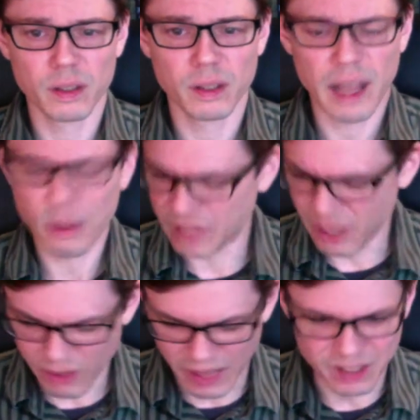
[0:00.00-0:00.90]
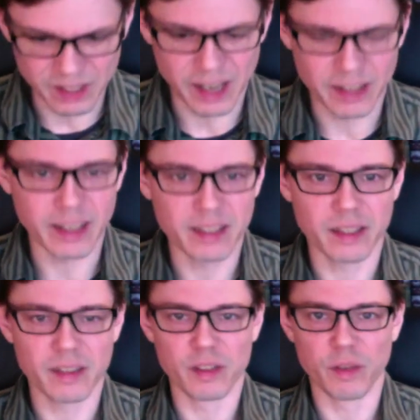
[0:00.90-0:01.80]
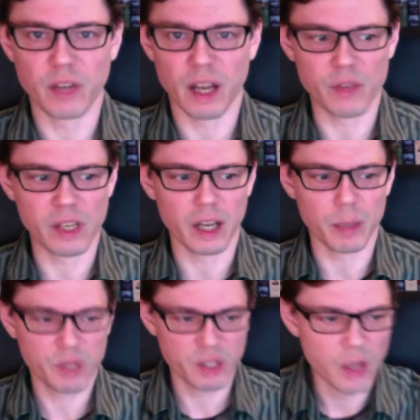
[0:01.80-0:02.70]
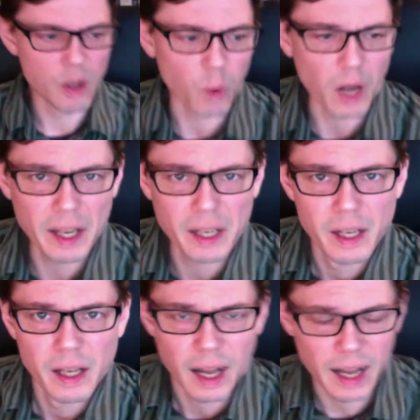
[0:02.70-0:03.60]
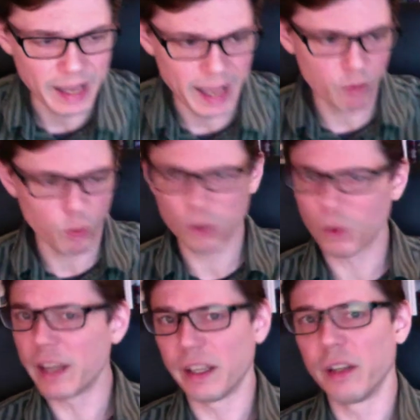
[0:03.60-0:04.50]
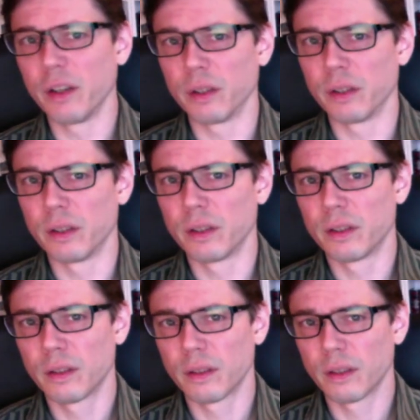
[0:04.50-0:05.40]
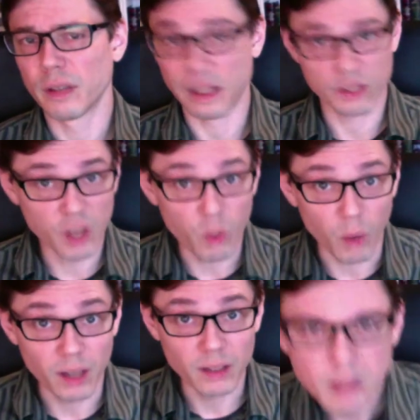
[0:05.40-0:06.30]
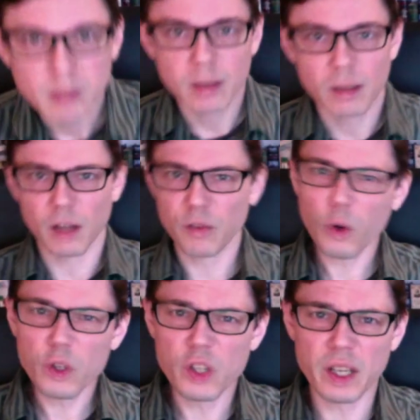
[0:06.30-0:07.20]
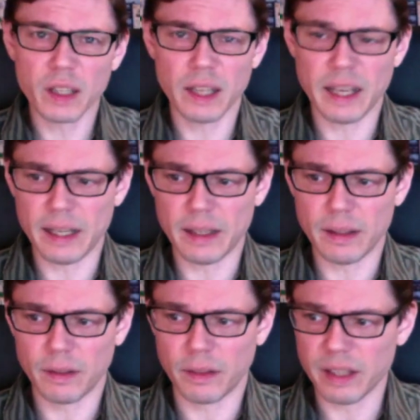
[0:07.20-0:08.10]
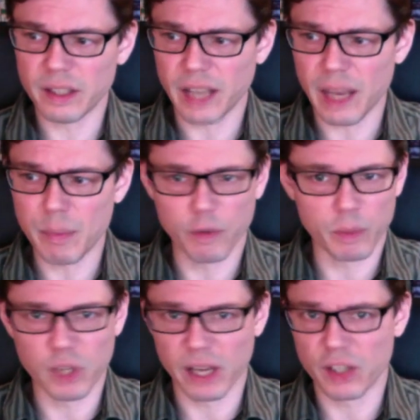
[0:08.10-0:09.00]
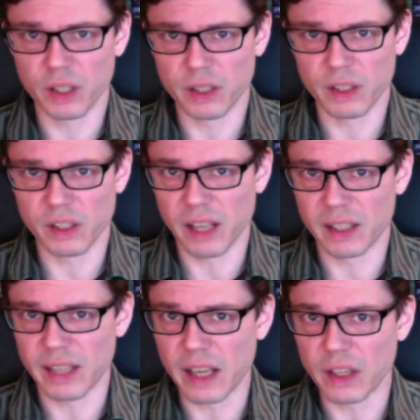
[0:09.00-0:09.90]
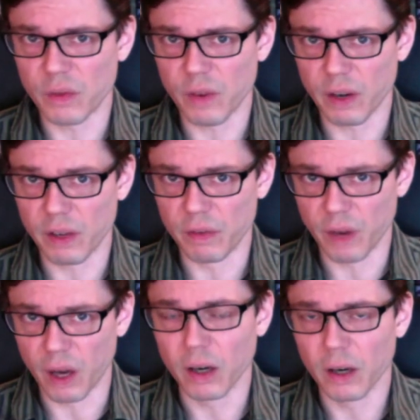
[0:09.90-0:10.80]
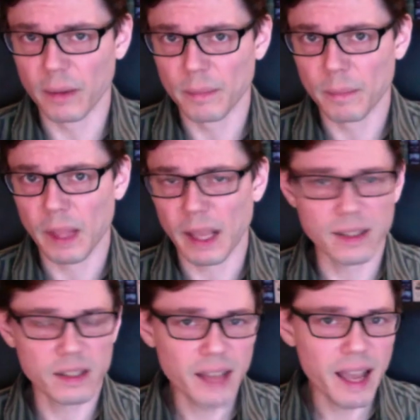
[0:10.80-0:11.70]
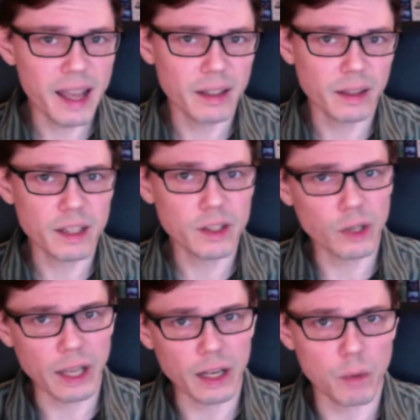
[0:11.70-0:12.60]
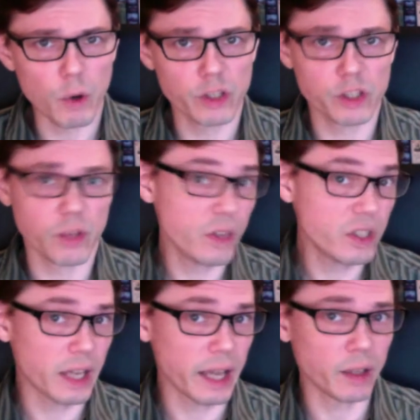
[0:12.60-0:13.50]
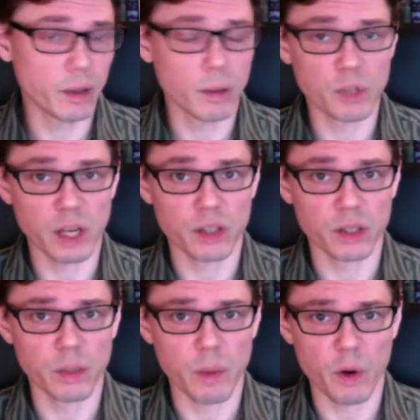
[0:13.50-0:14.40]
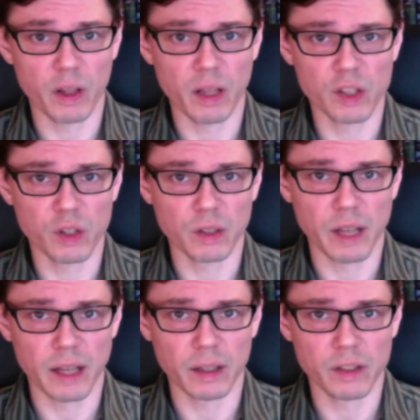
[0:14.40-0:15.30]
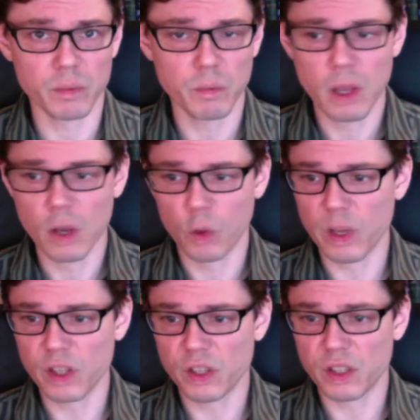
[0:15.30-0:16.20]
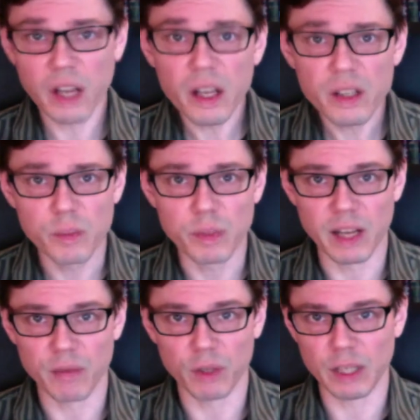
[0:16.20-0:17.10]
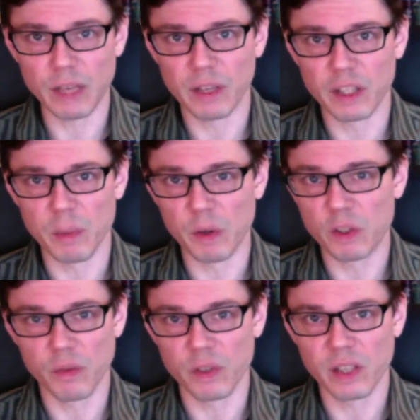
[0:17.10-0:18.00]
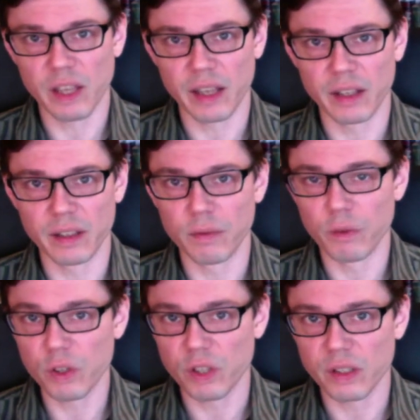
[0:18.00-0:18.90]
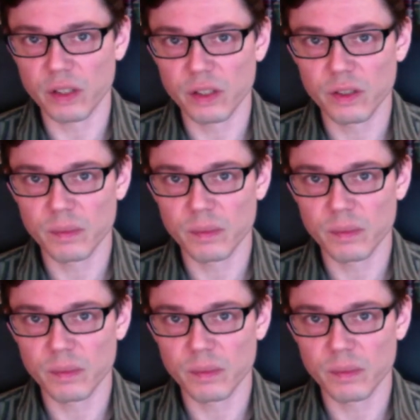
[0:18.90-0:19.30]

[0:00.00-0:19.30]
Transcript: How dare they deny the existence of coffee cups? Why, I have one right here! And so on. Unfortunately, this type of objection does not take us very far. Instead, let's look at a more sophisticated objection to mereological nihilism, which does bedevil even its most sophisticated versions.